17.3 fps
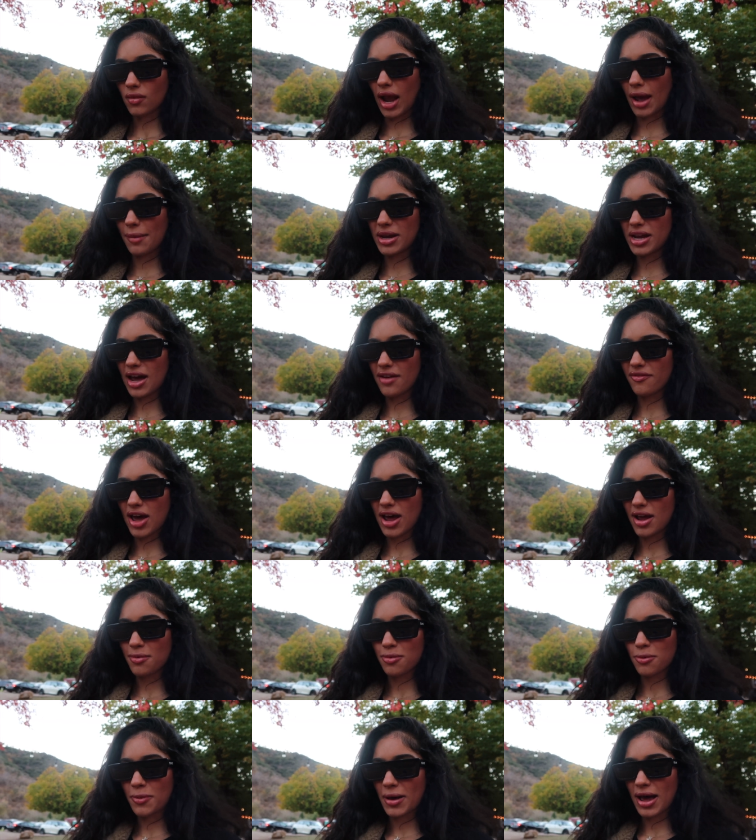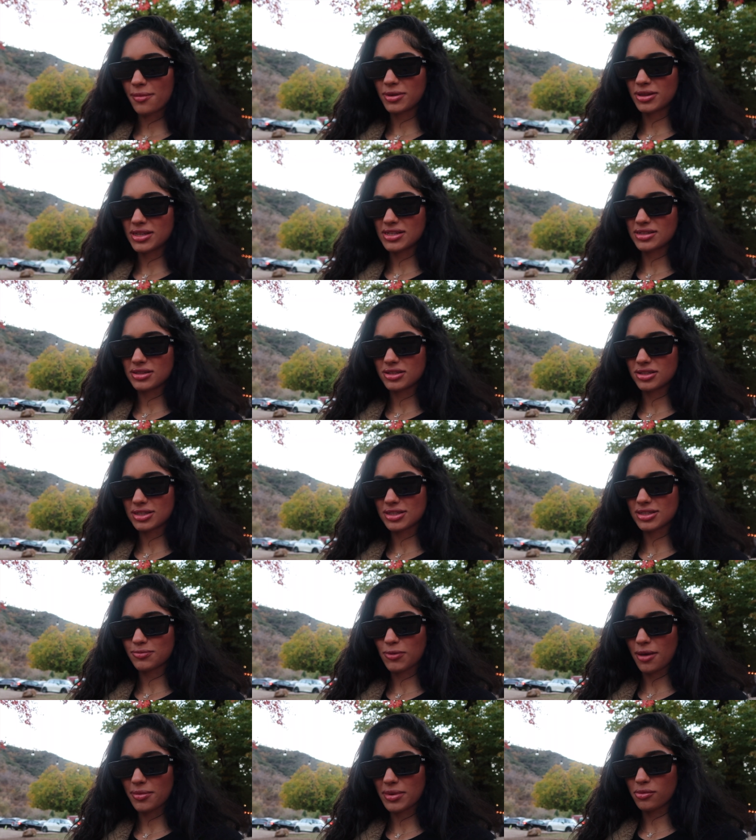I mean, I've had apple pie, but this is just
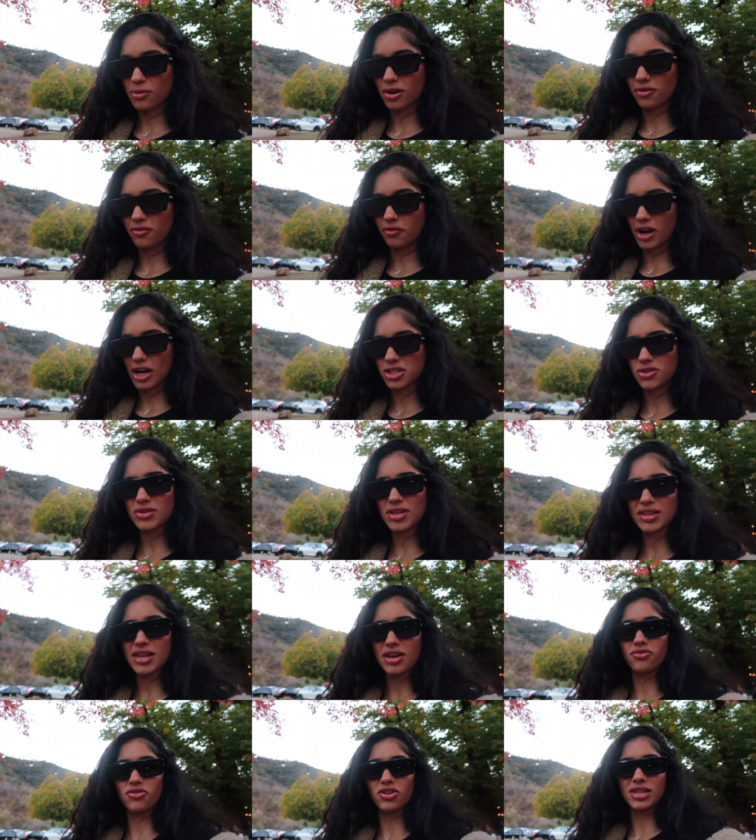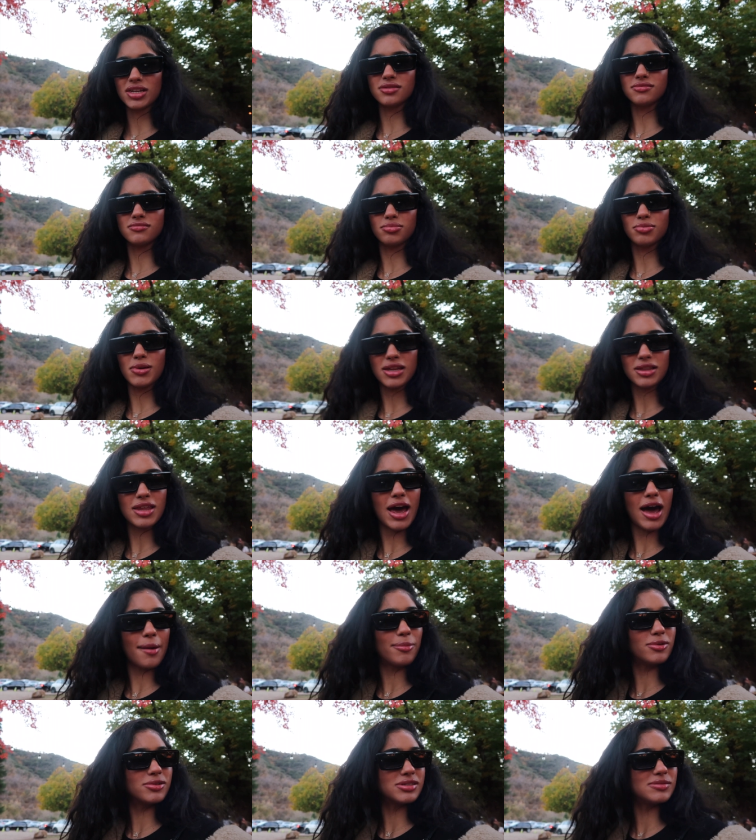probably more fresh. You think they really pick the
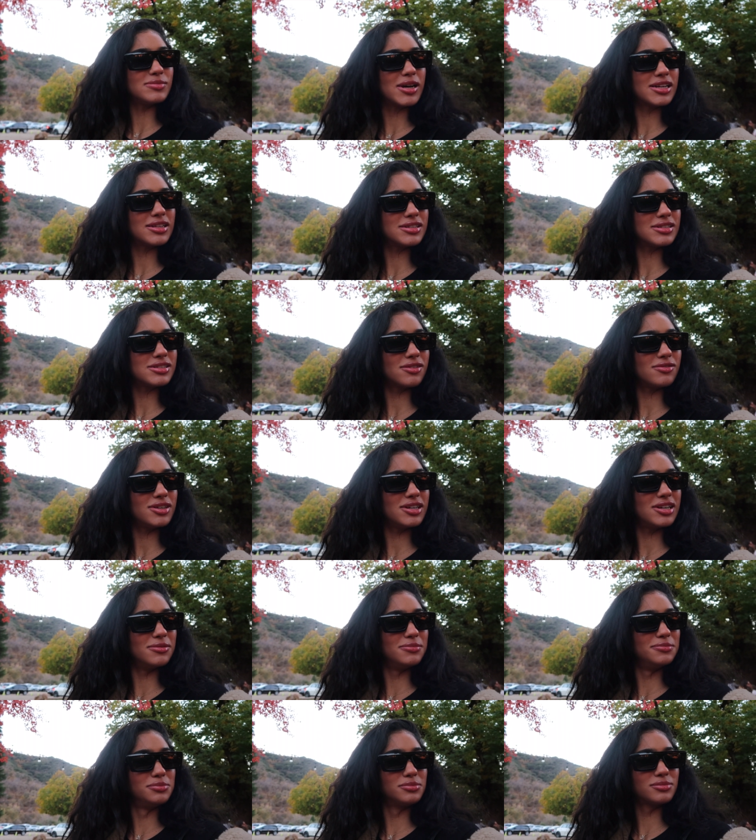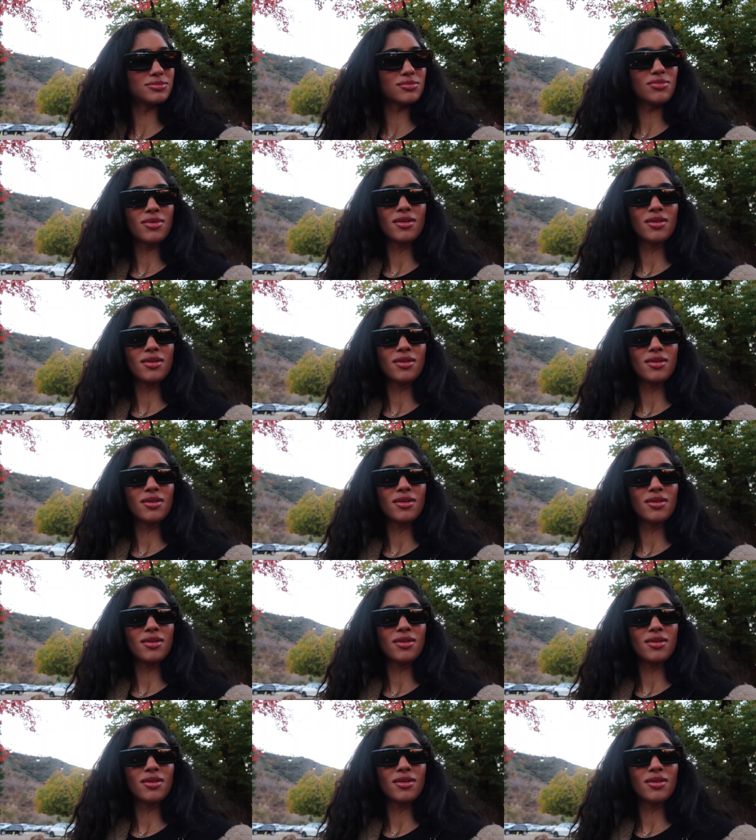apples and make this over here? Yes.